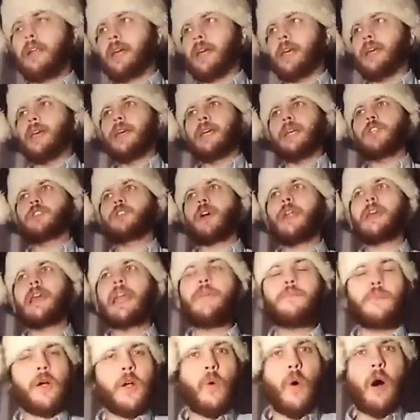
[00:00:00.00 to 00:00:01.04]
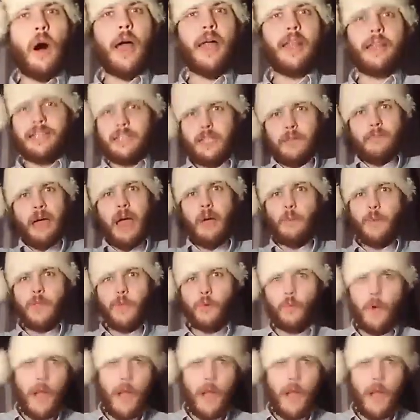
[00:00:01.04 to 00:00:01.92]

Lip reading: Like, he's trying to keep her quiet. He's a man with a